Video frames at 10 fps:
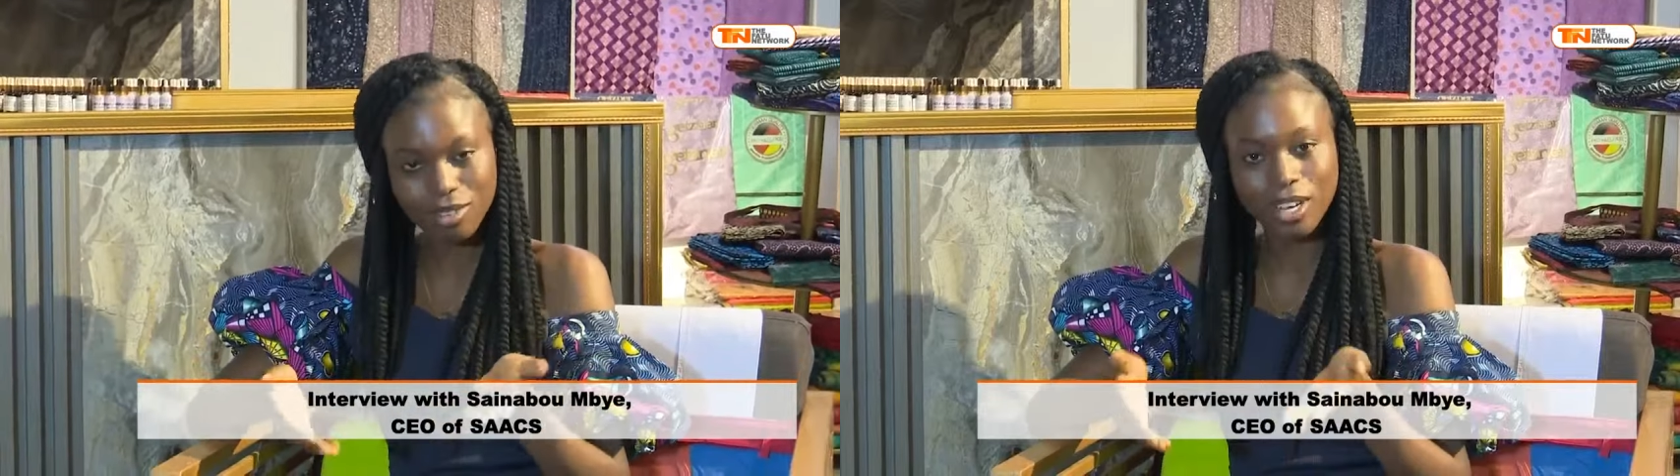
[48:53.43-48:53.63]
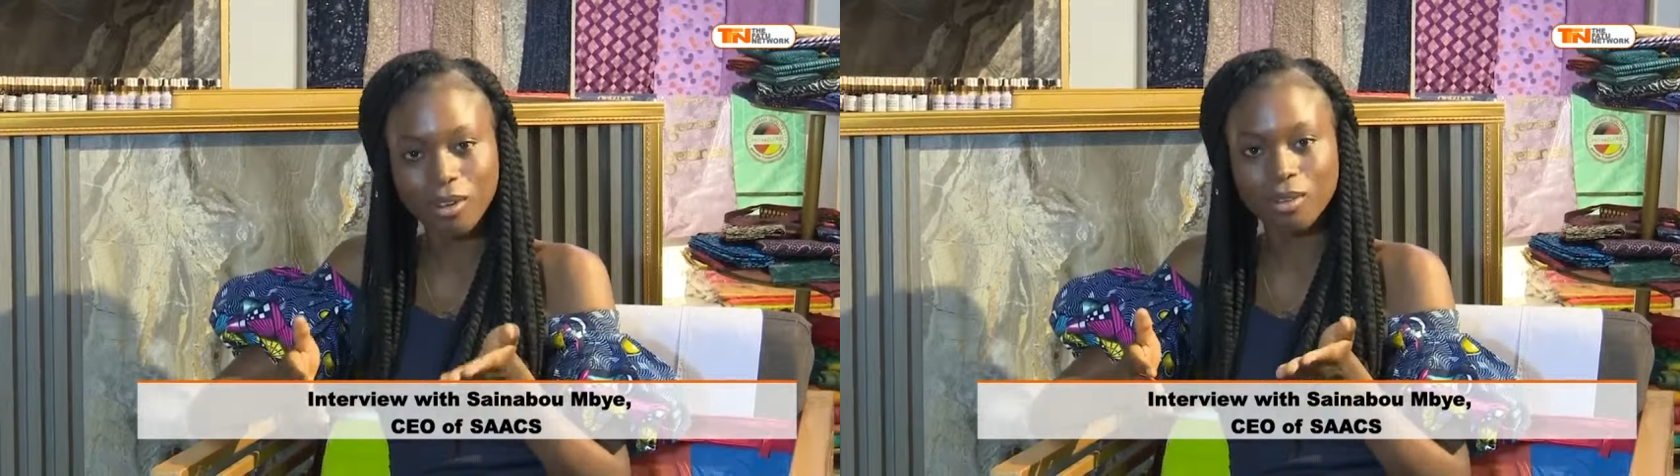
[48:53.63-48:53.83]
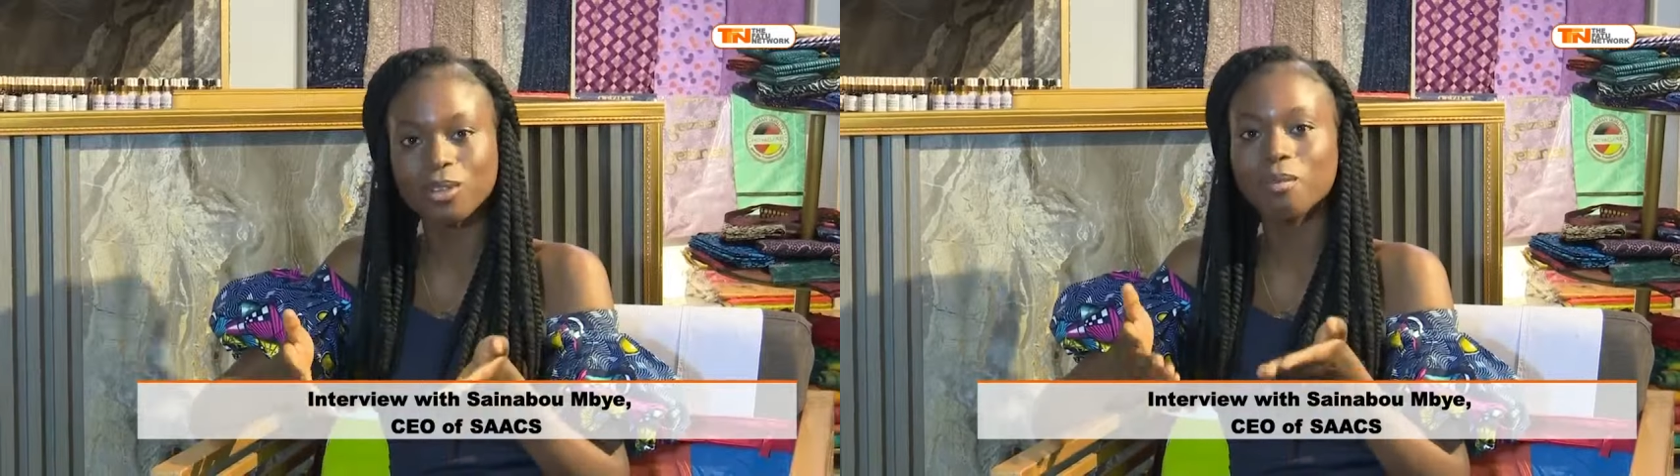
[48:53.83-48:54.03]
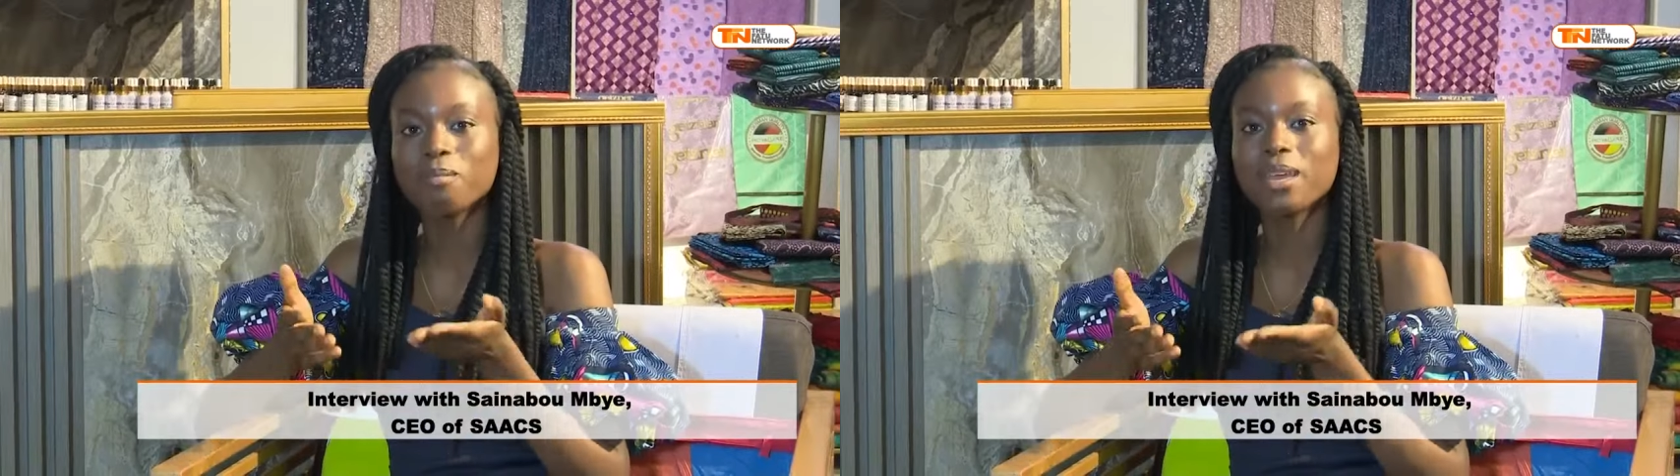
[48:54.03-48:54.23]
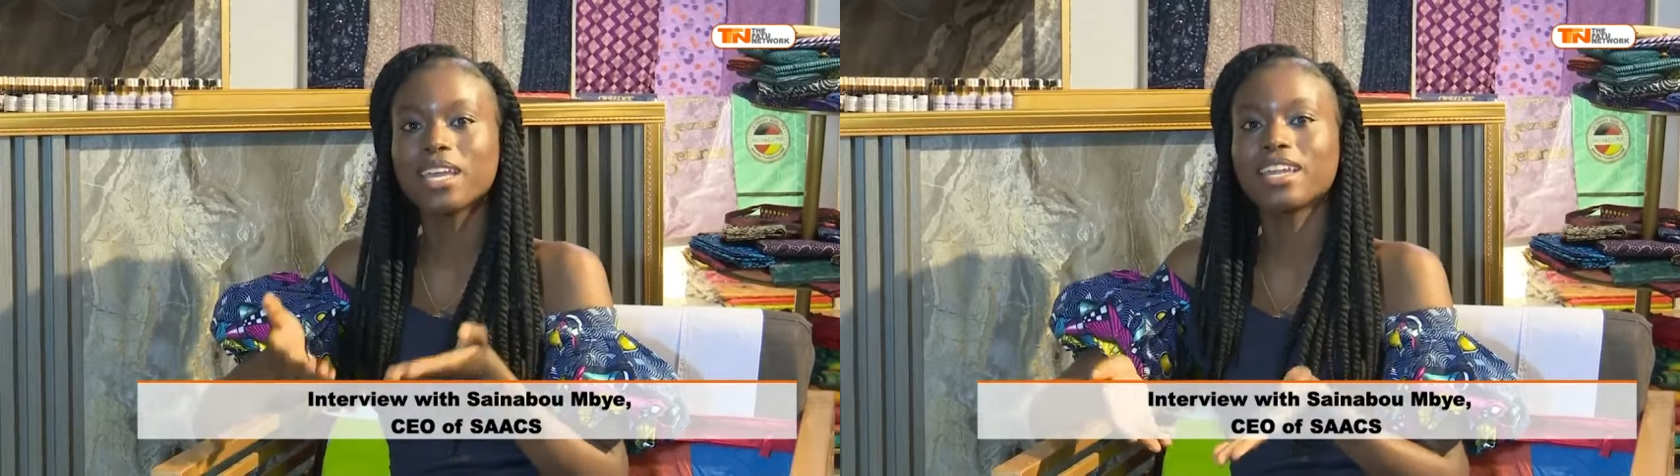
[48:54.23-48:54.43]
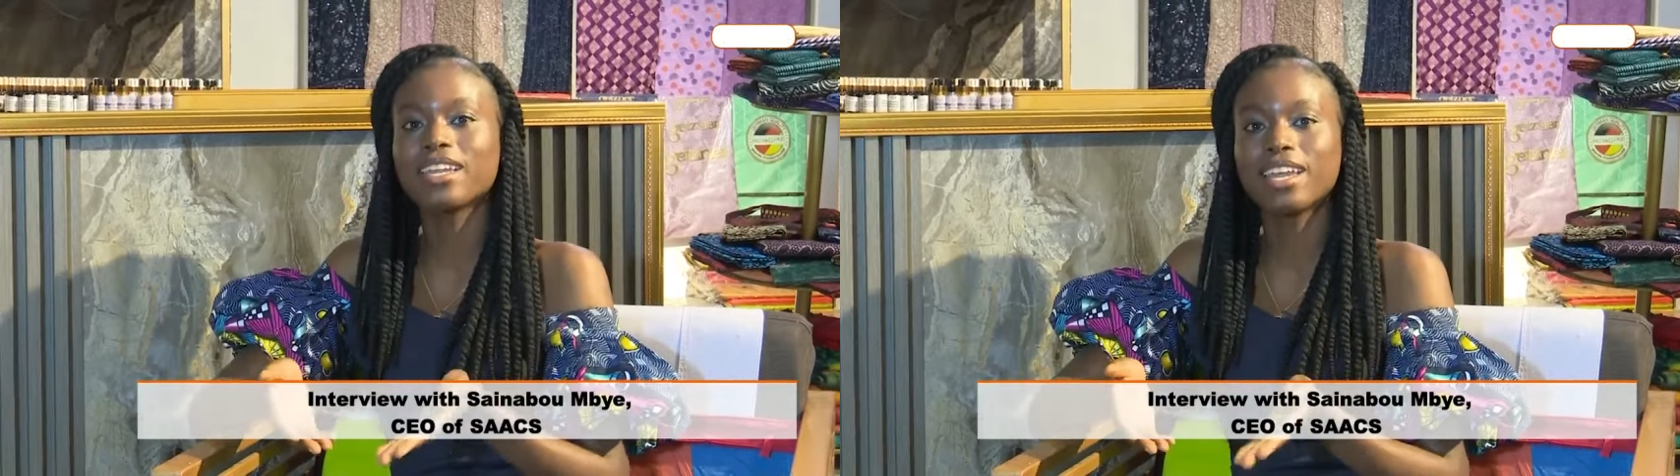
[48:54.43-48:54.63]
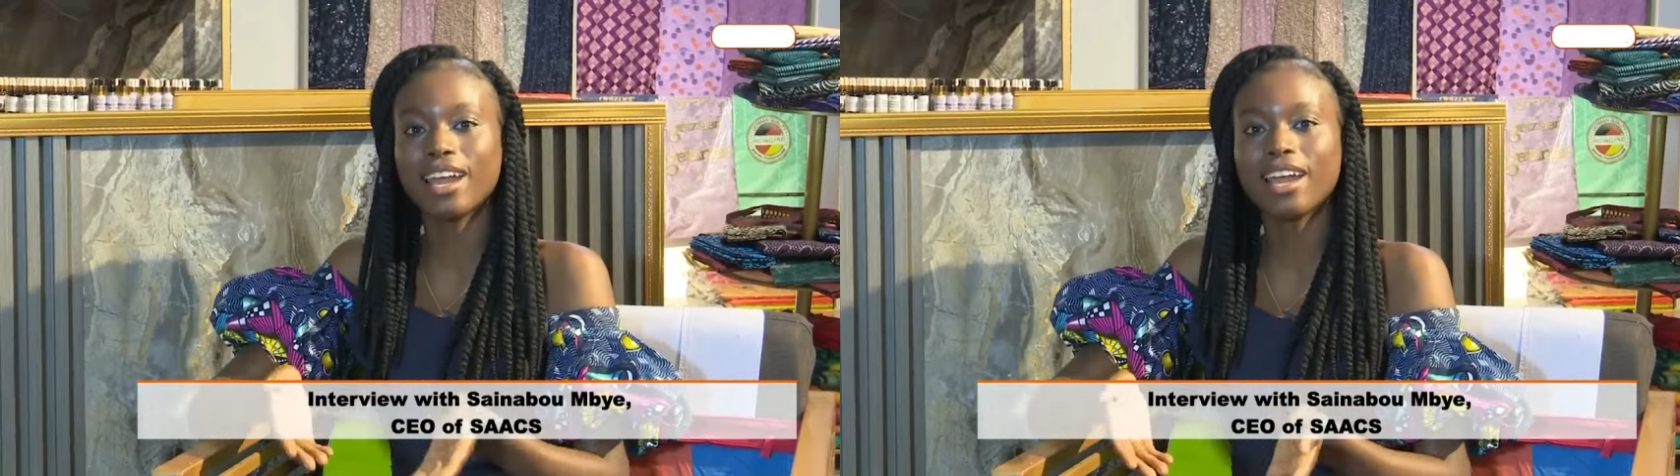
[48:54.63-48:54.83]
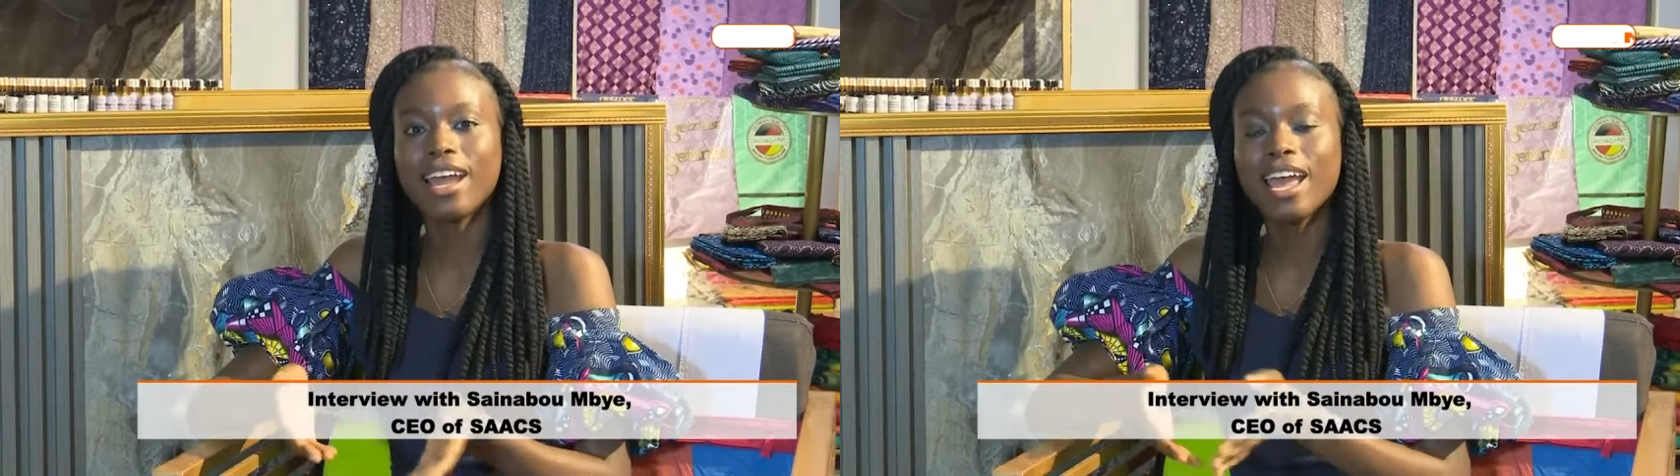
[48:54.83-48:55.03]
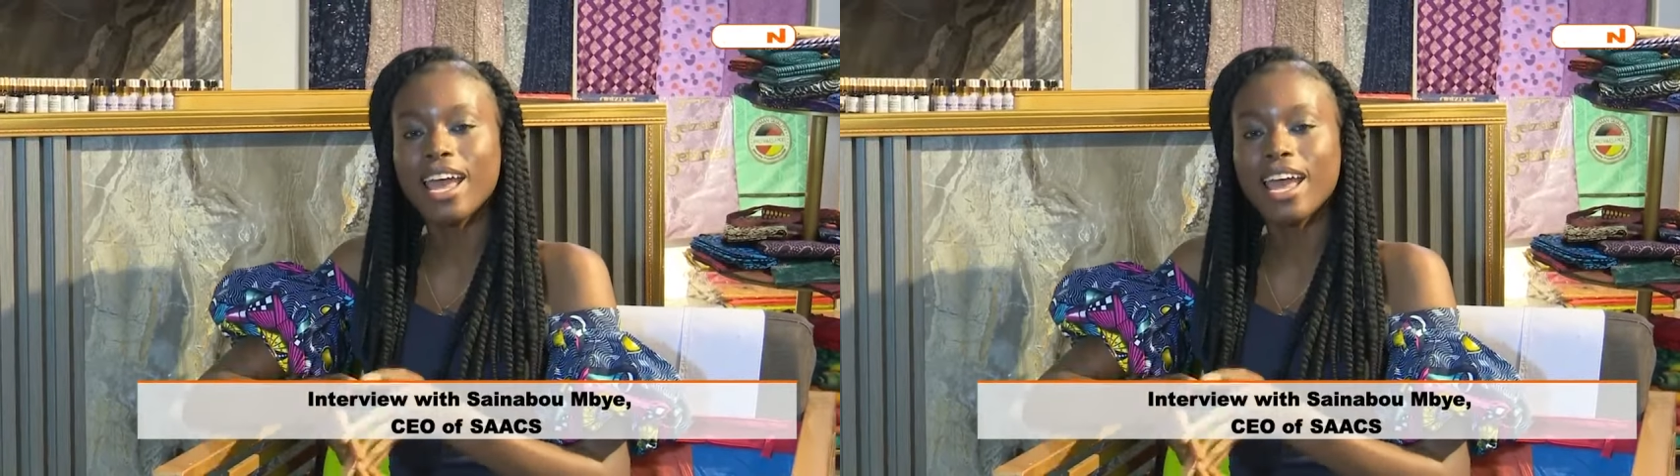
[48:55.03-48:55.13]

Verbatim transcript: You can also make it here.